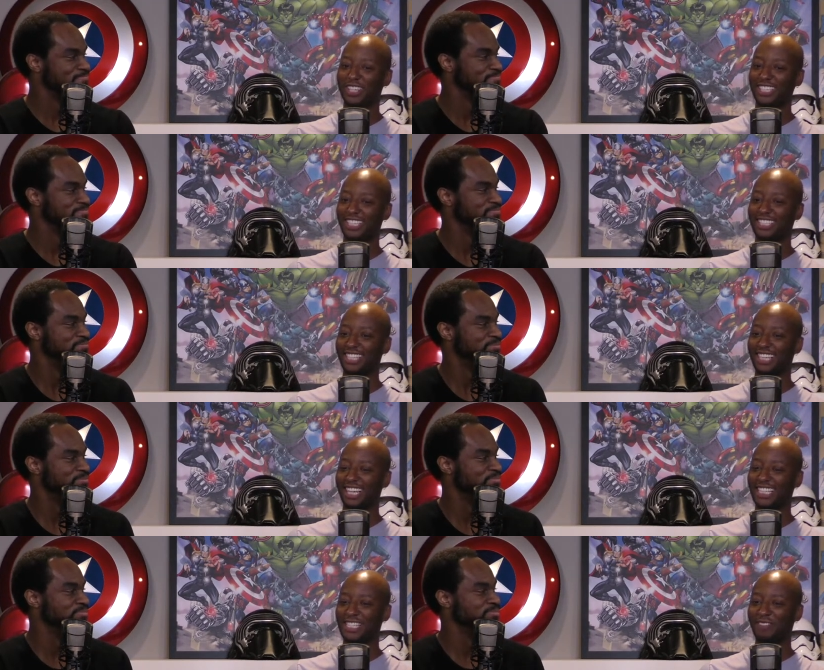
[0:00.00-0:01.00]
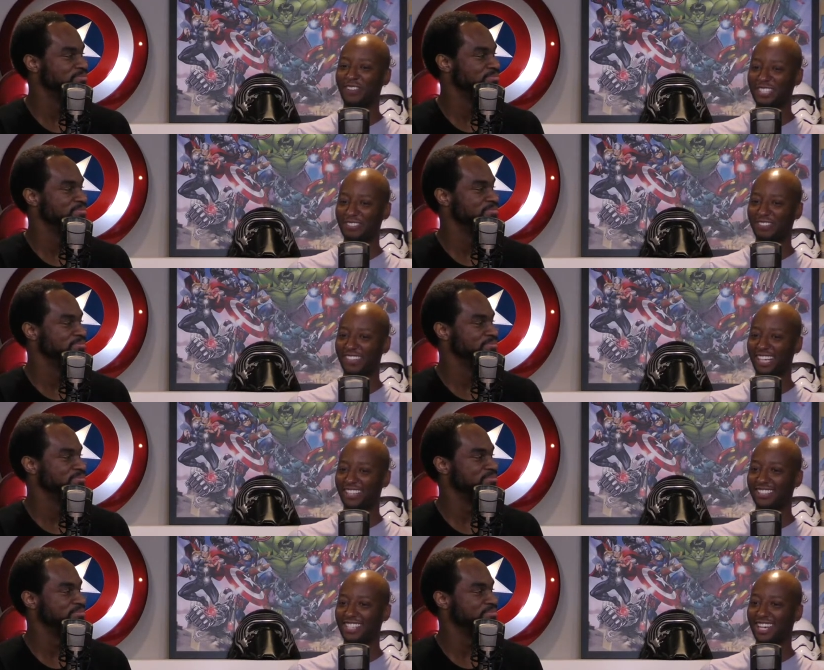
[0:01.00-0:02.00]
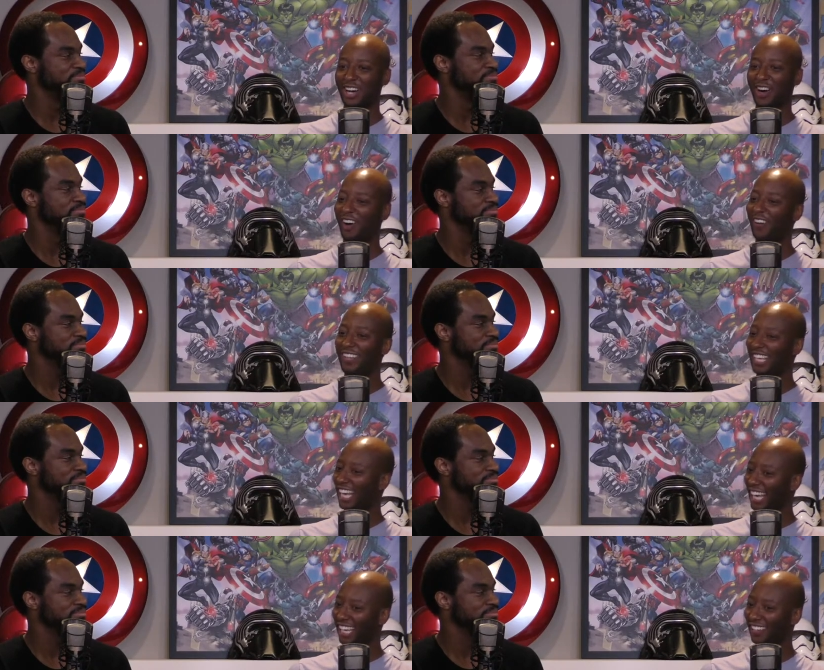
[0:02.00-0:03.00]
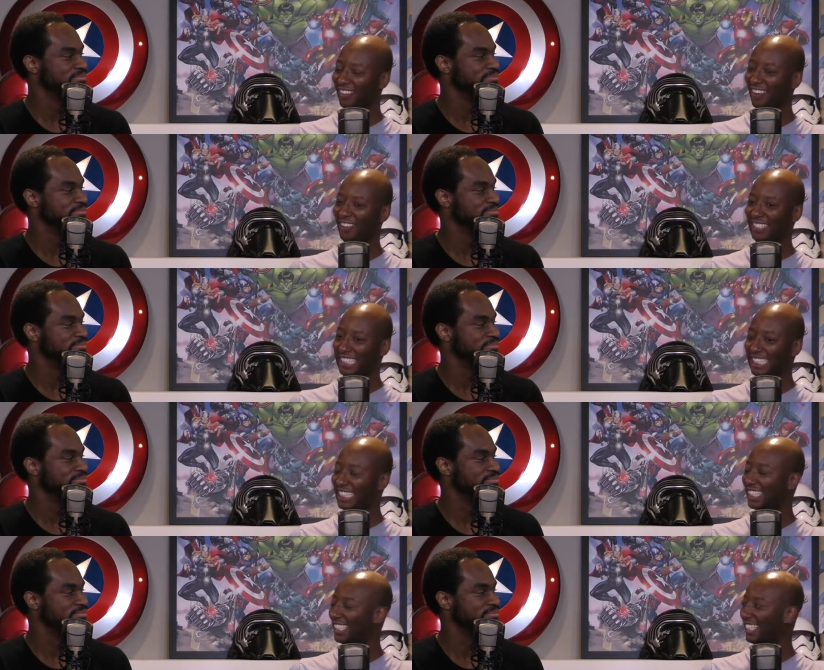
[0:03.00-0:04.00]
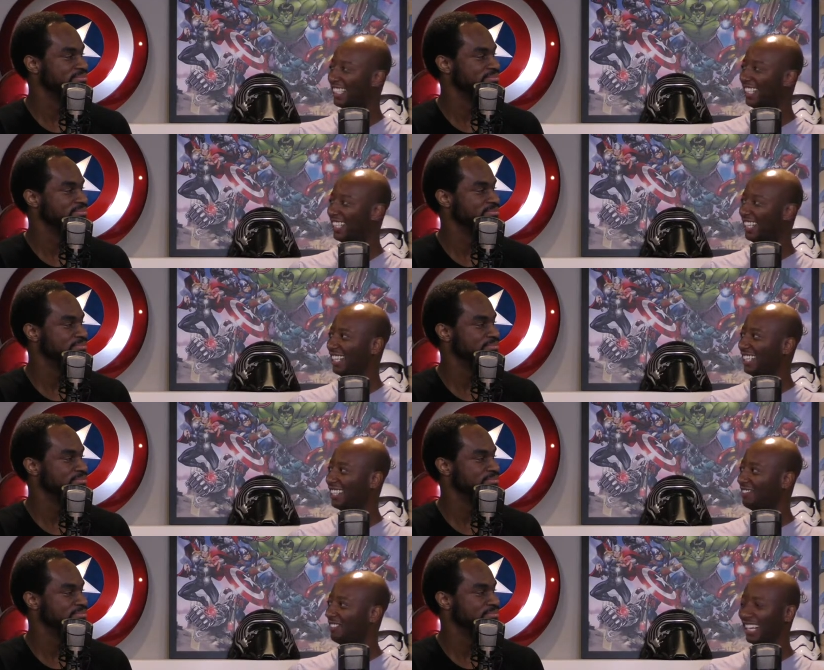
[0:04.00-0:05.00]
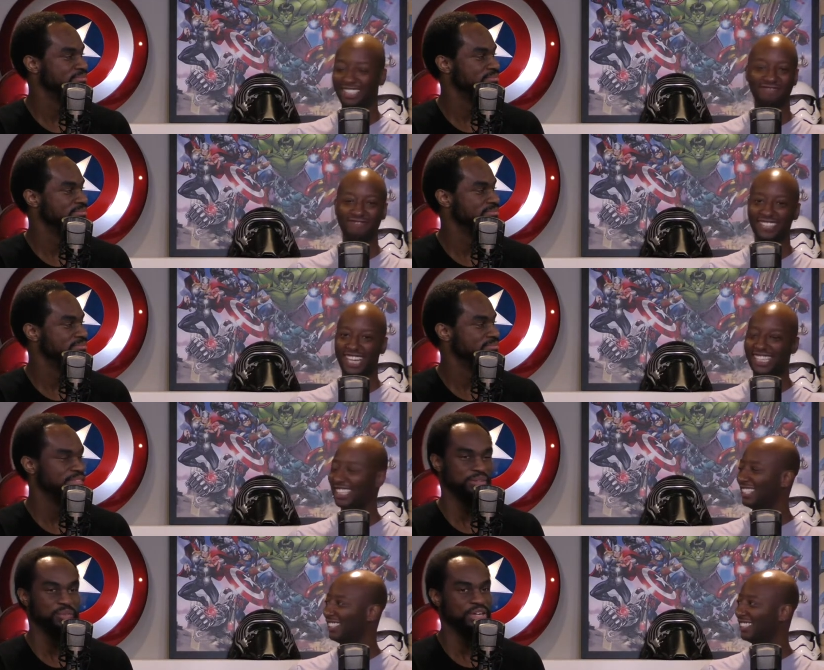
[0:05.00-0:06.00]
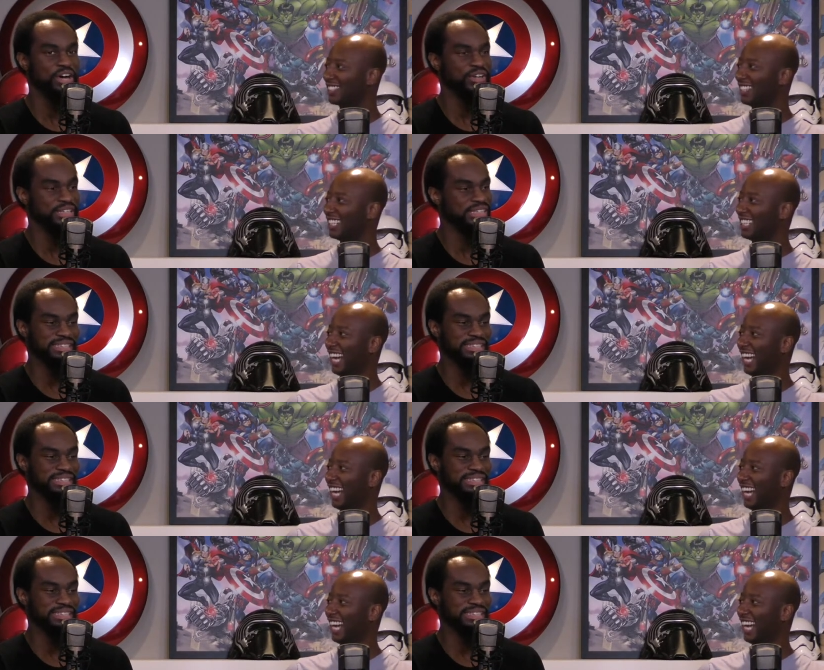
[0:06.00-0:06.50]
Speaker 1: translation it's supposed to be pronounced Hole or Holy, but that
Speaker 2: didn't regardless.